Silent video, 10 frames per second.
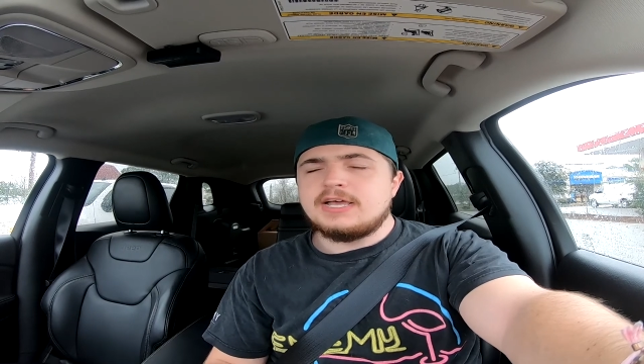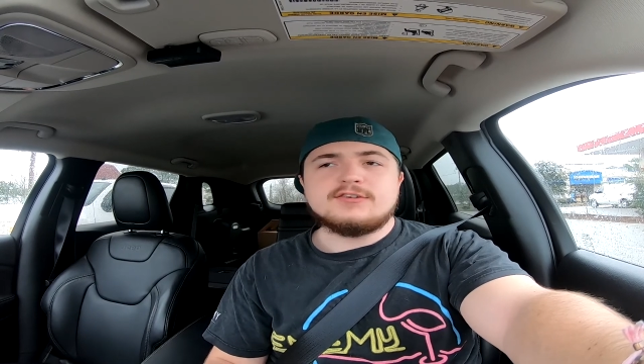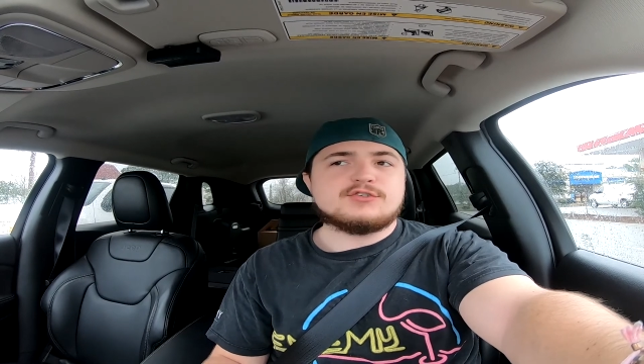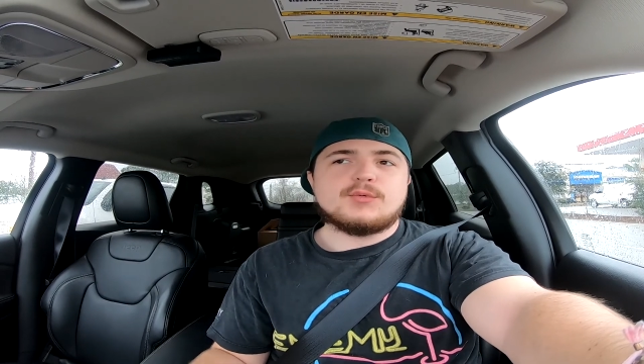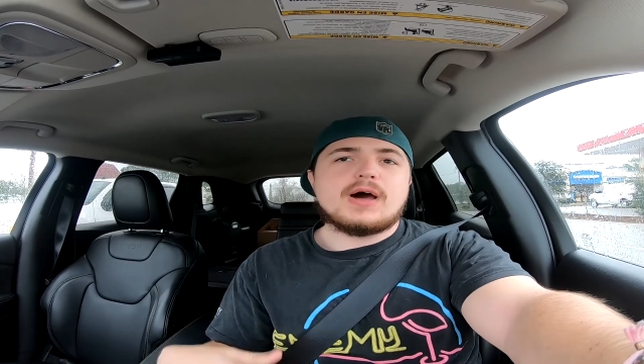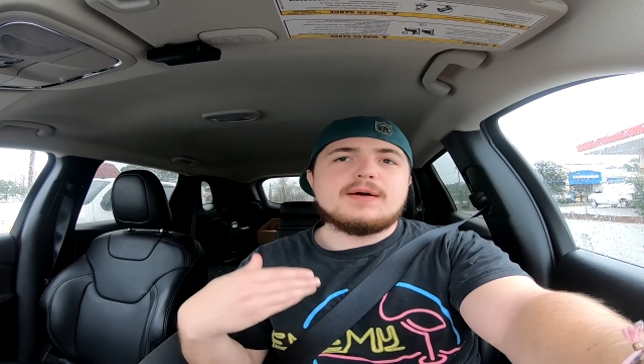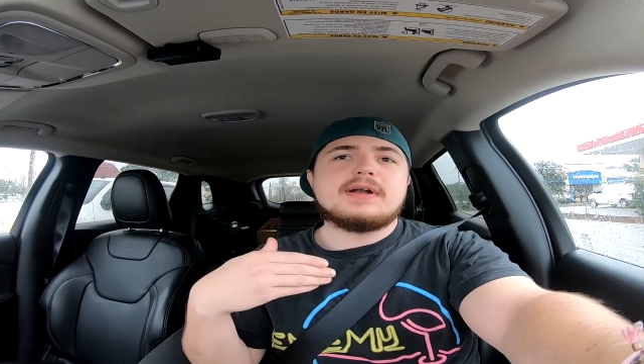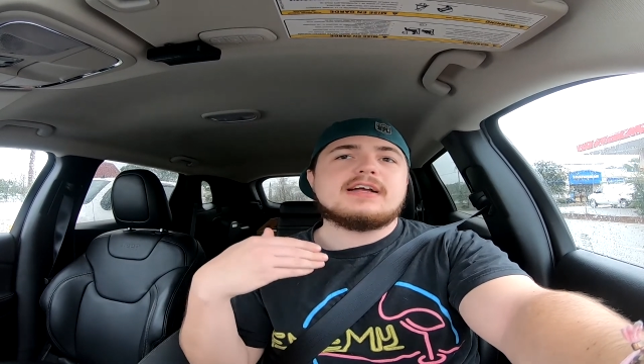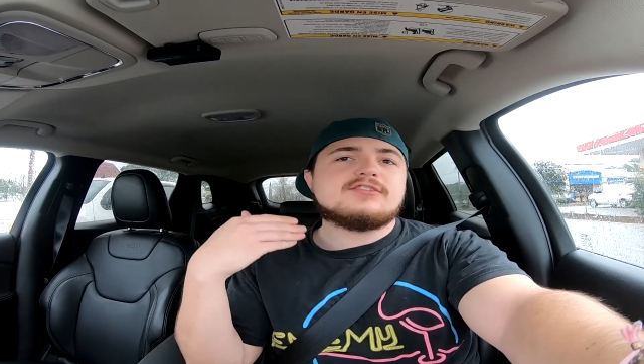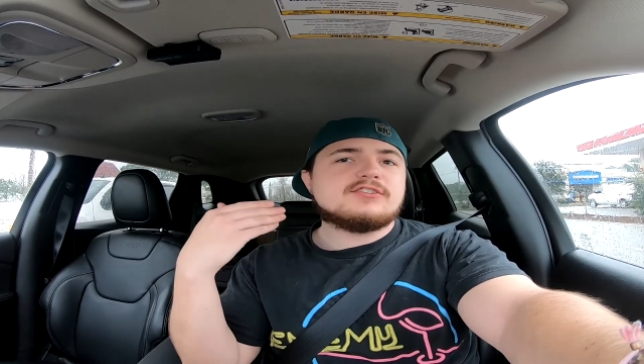So why would
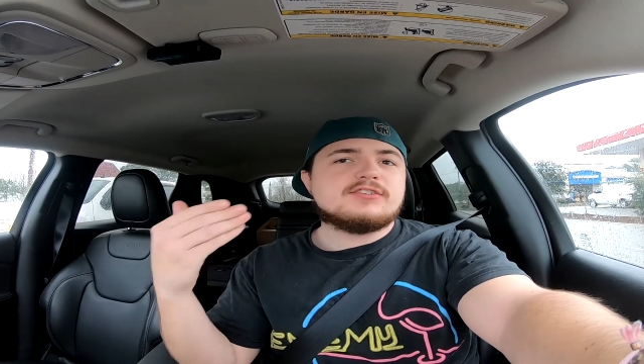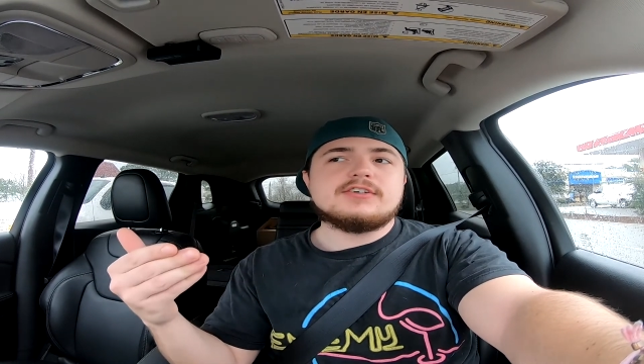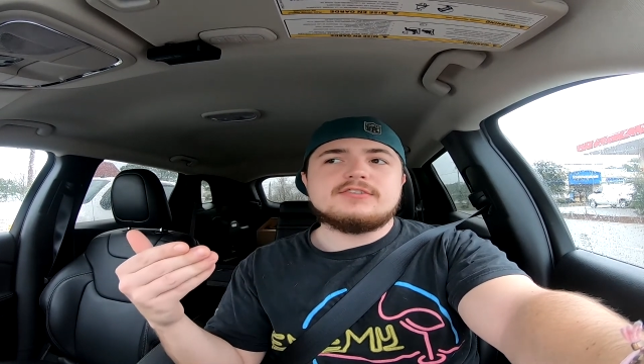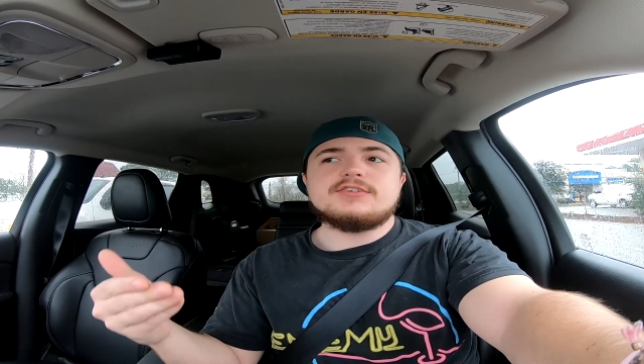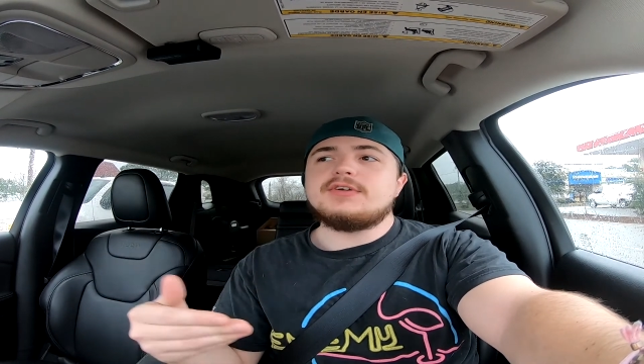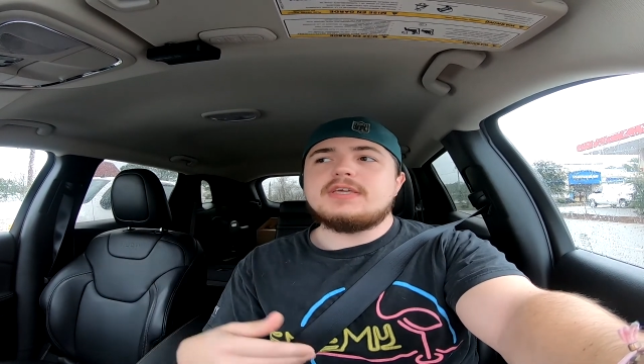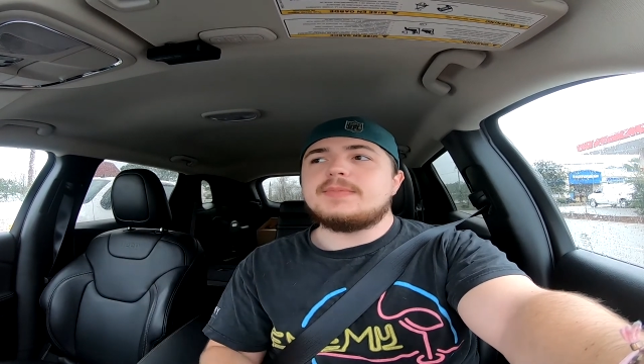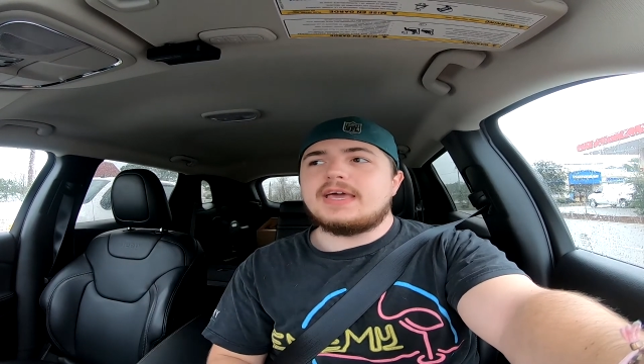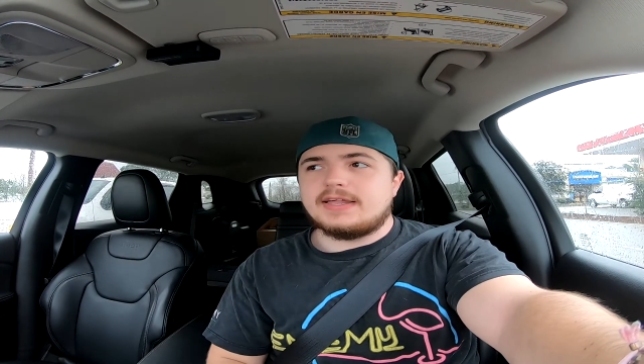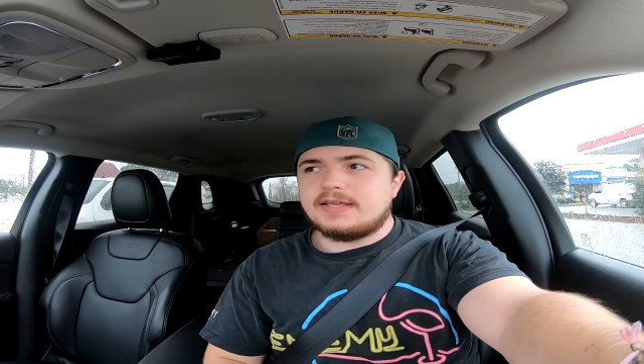I still do
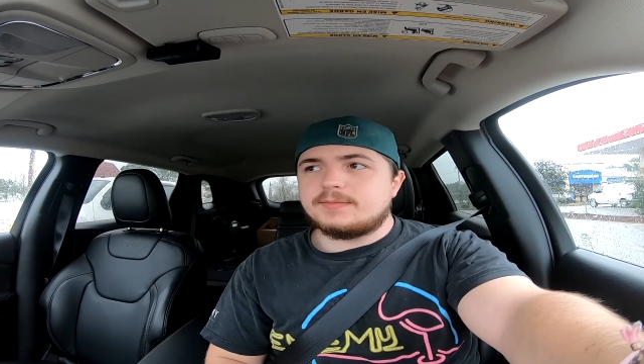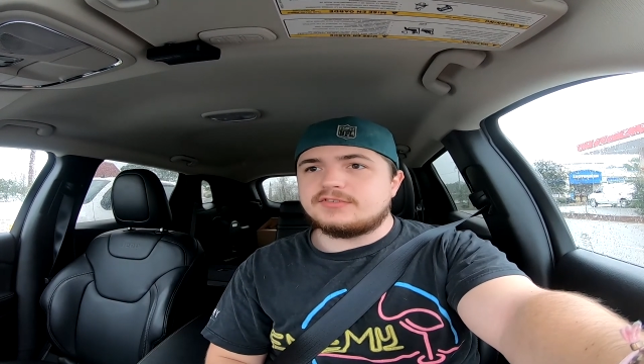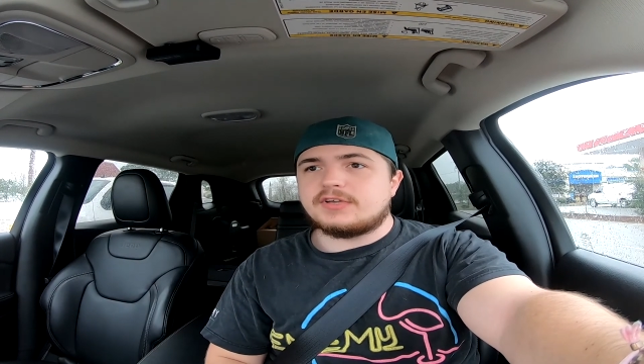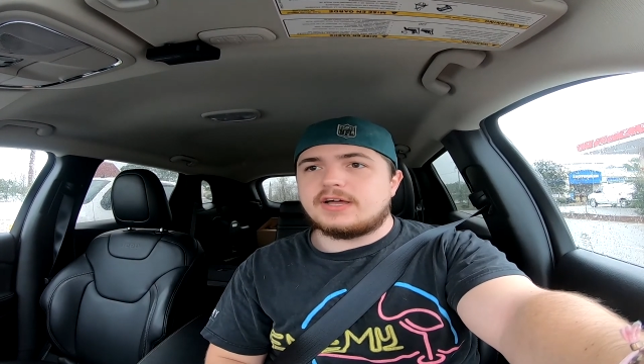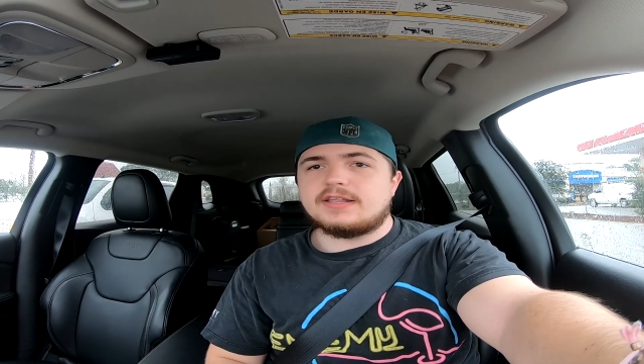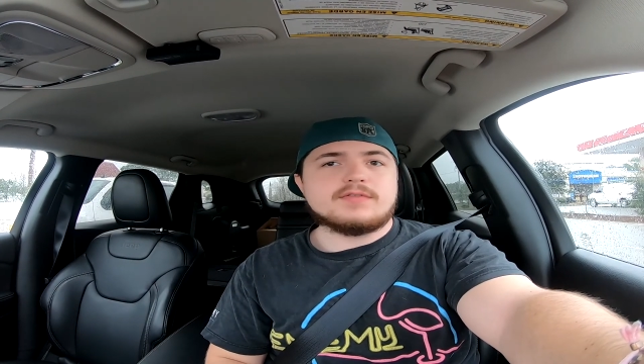eBay and Amazon